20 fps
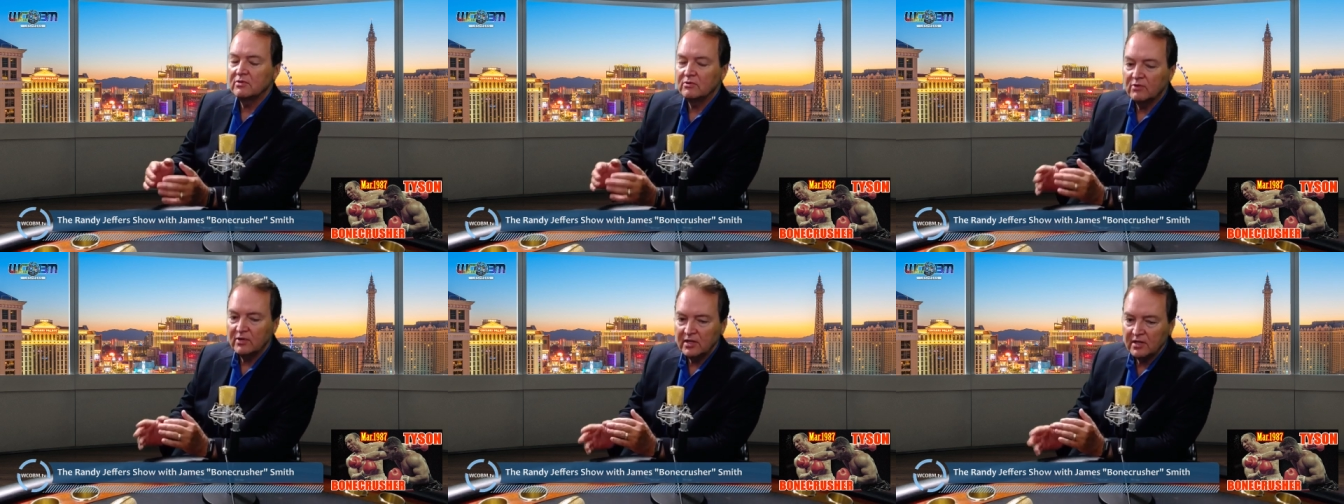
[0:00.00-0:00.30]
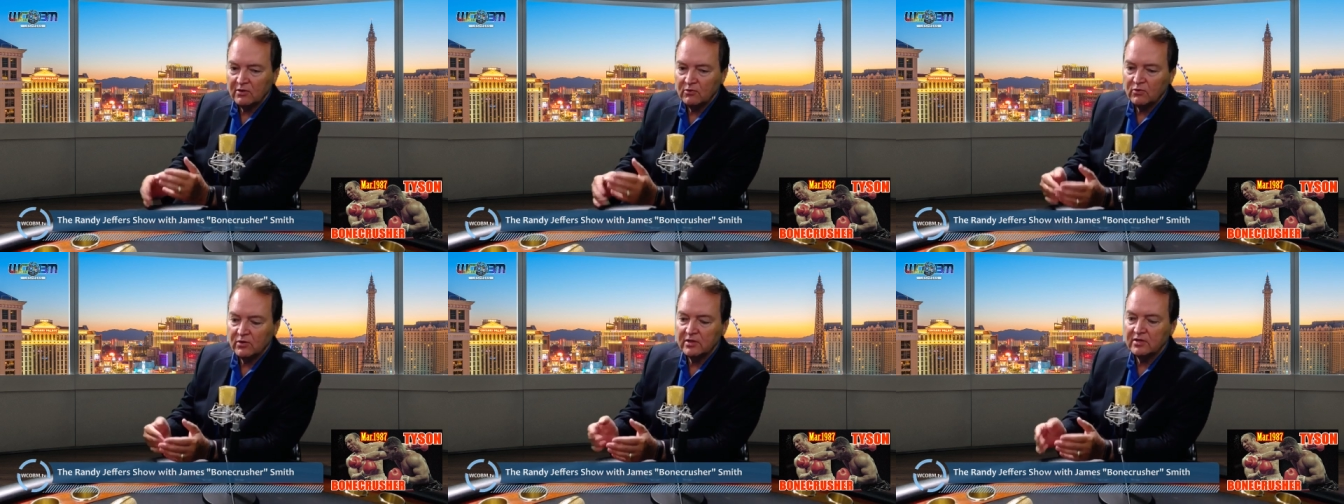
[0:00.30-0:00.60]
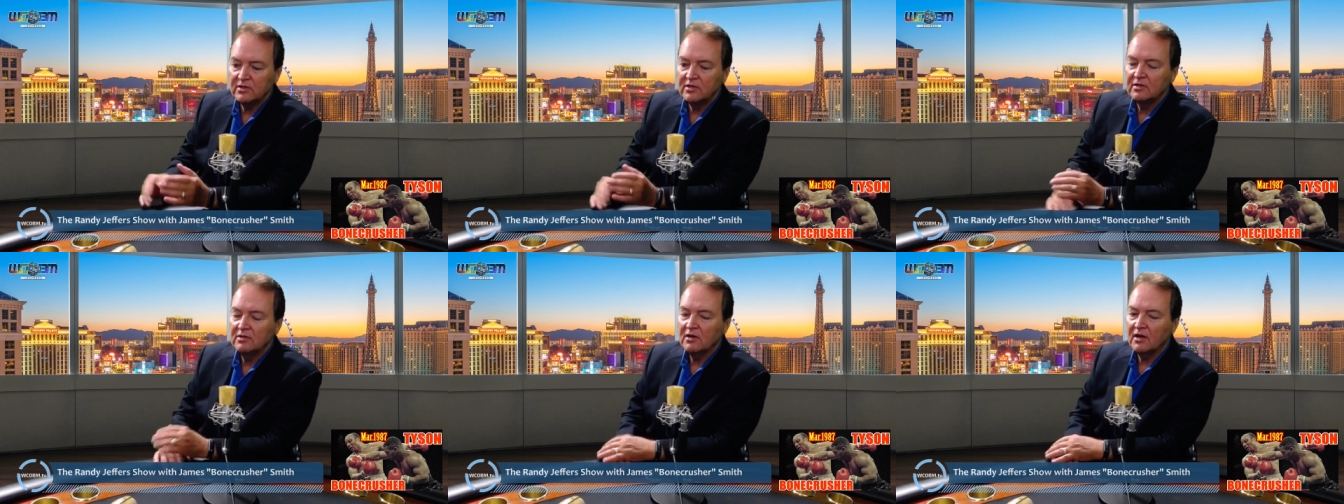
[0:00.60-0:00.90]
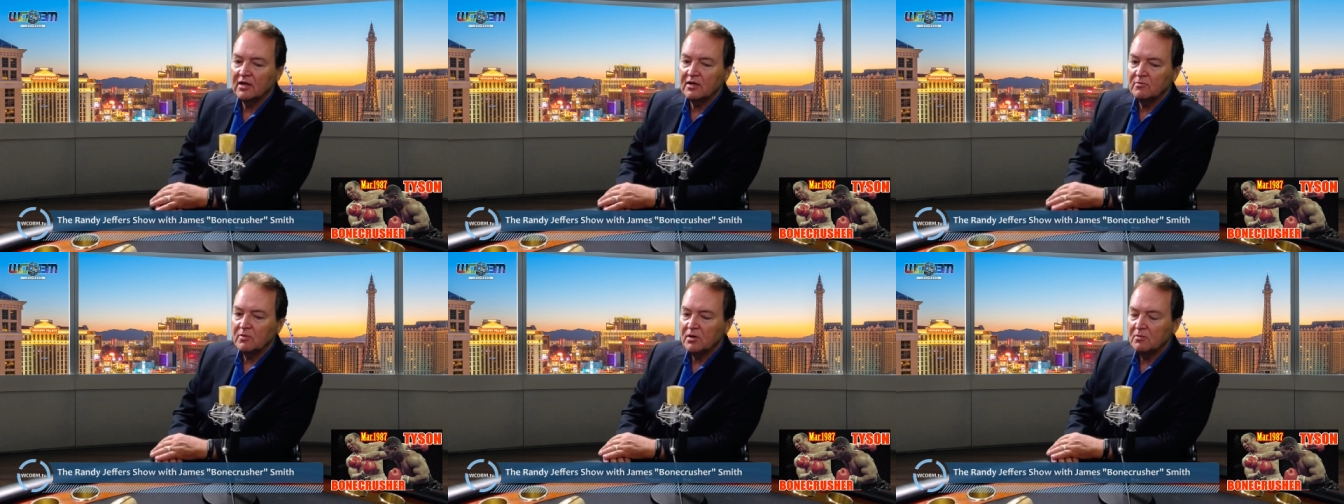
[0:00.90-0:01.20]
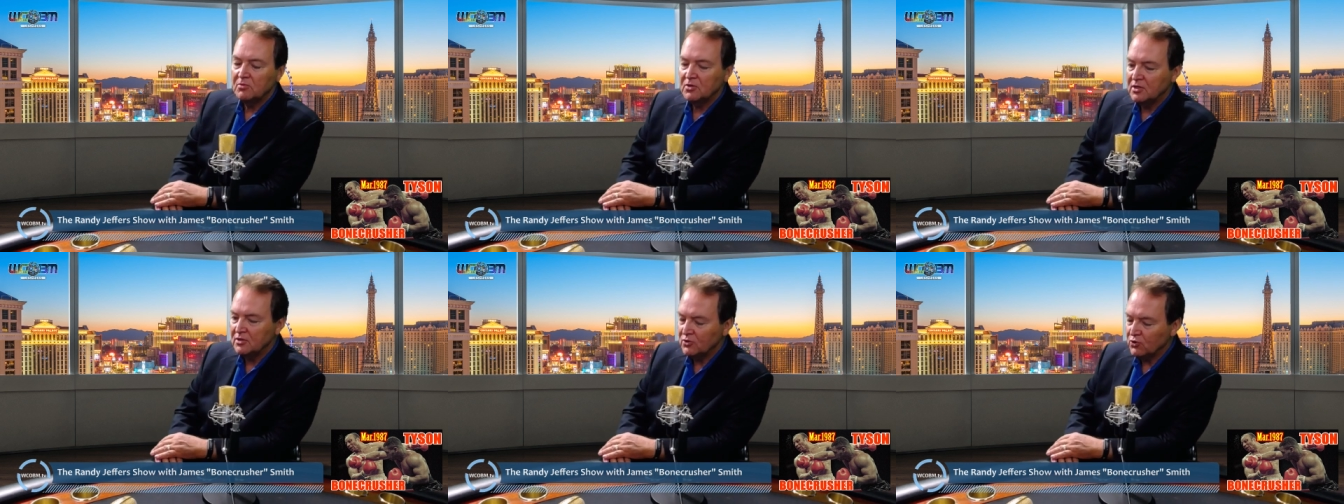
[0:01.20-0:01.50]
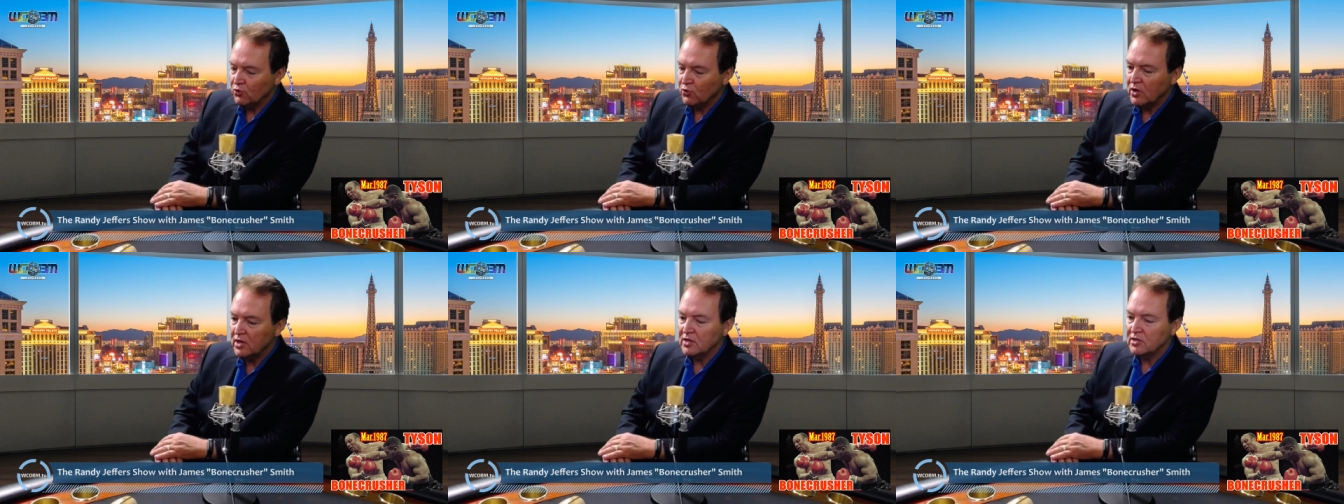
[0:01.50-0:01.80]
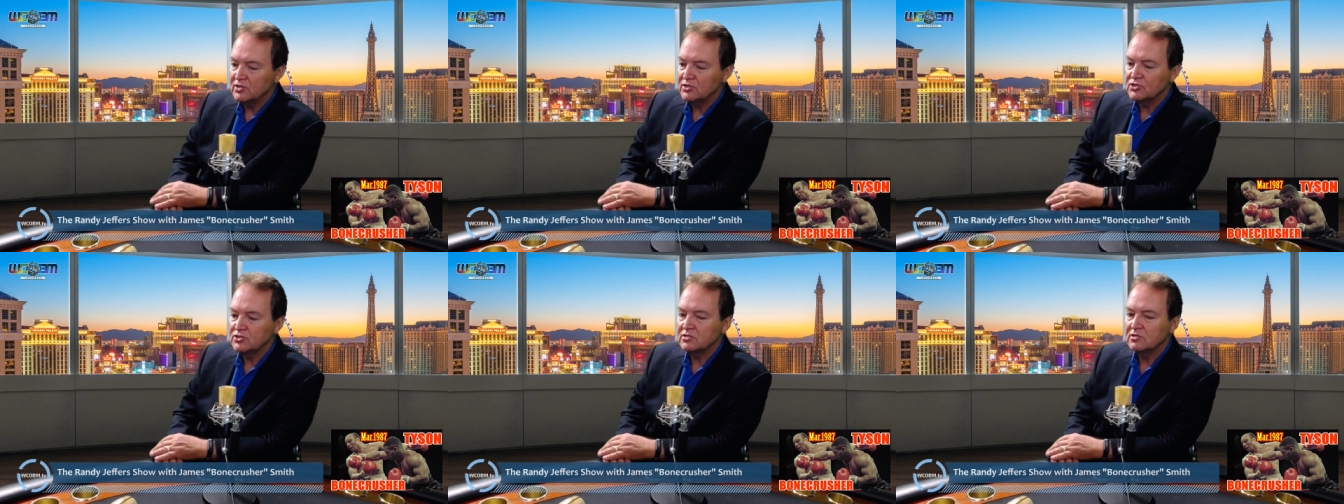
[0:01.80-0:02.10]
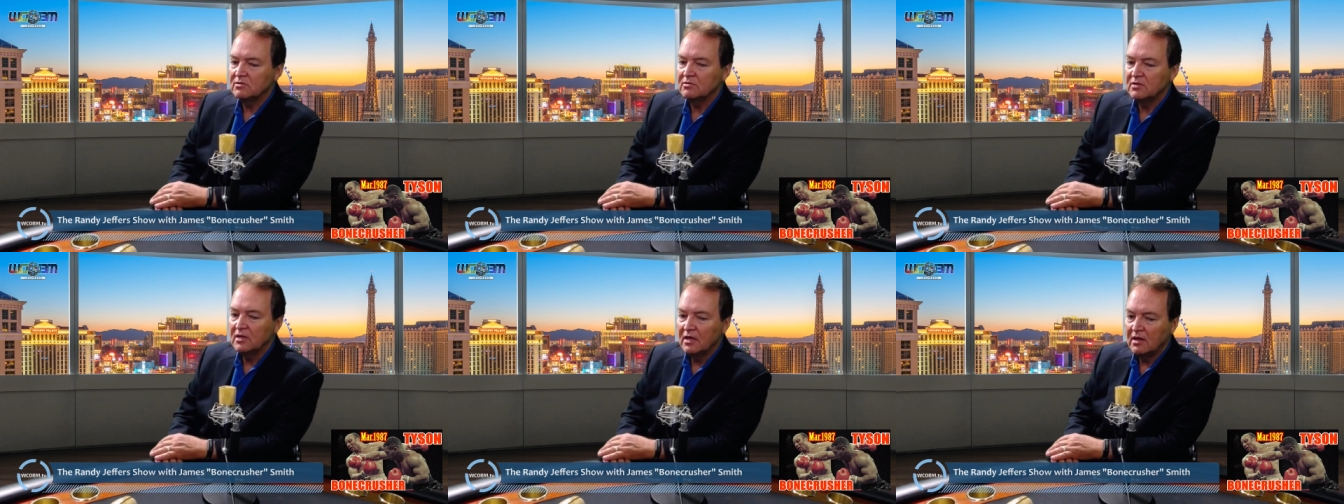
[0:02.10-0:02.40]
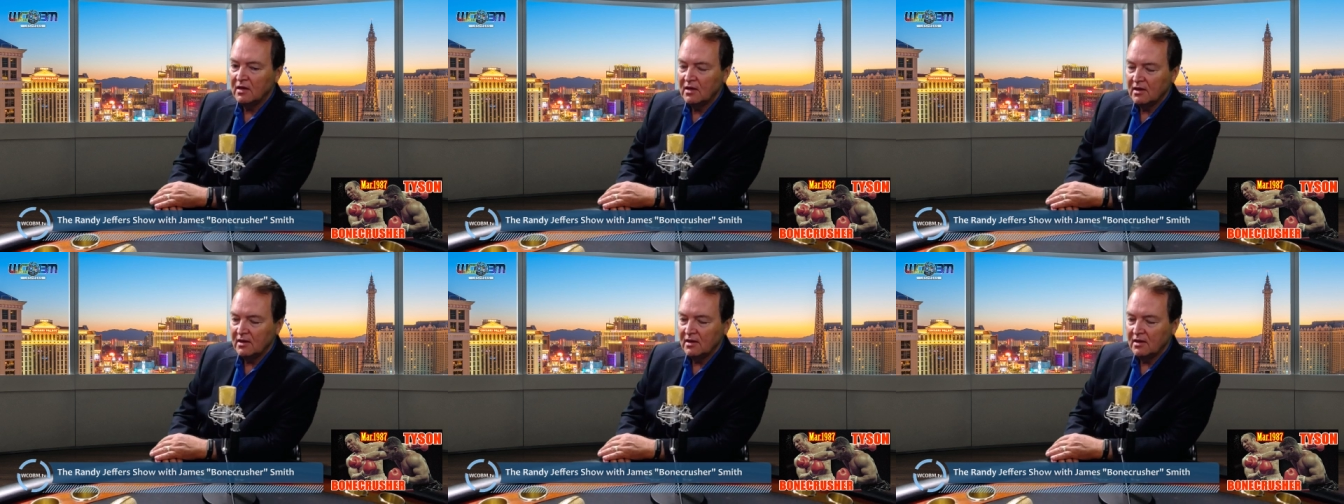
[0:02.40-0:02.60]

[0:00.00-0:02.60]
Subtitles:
when he would talk about being the greatest and